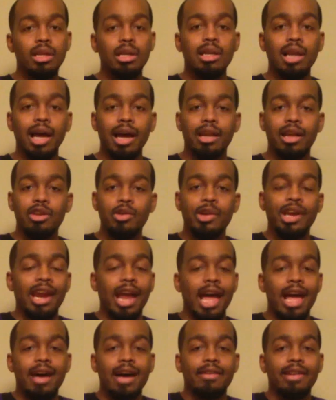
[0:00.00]
Like, you got
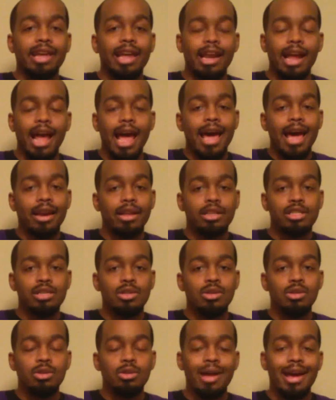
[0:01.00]
to have that
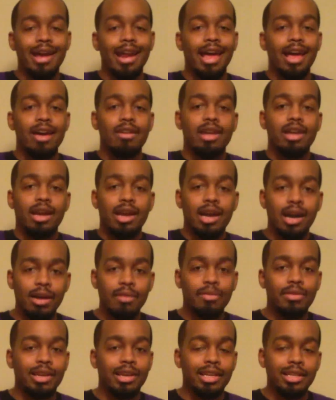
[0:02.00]
attitude. You got to have that
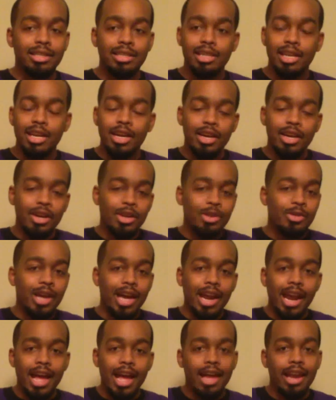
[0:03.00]
confidence. You
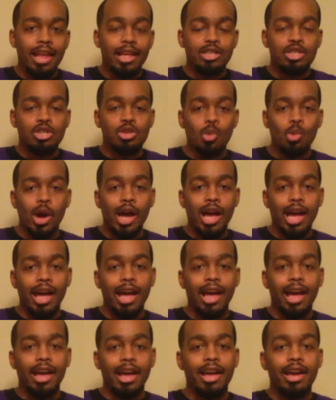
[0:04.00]
got to have that
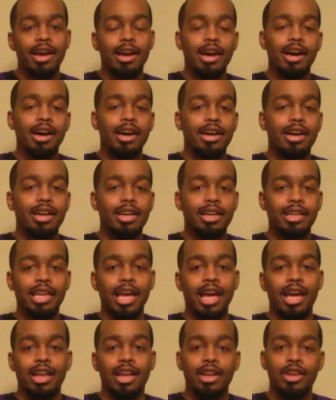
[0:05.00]
swag
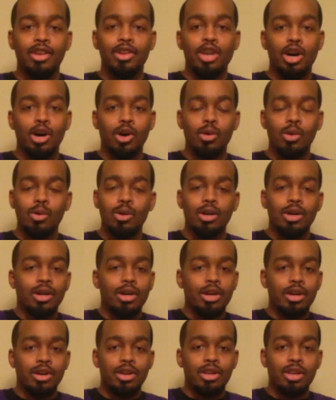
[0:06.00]
that, you know
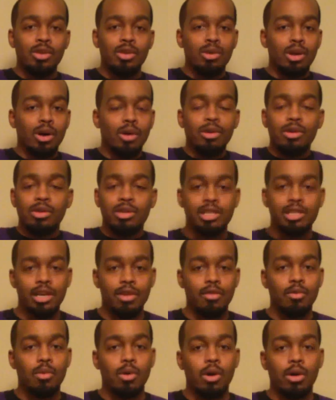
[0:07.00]
your
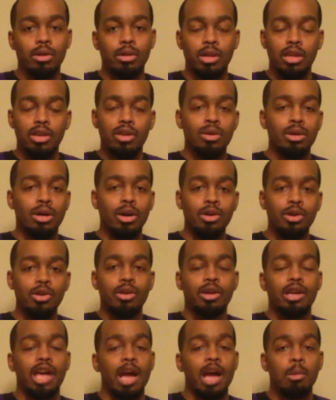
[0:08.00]
self-worth and you know
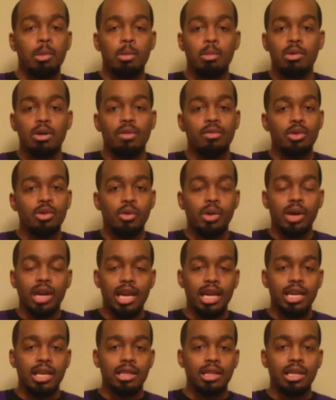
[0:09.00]
you're capable of doing
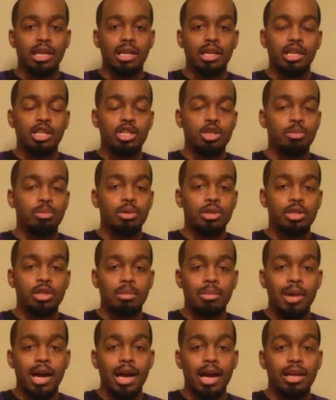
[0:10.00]
anything that you put your
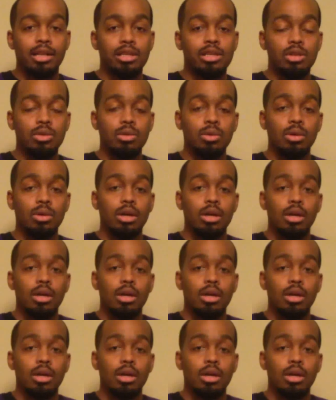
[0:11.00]
mind to.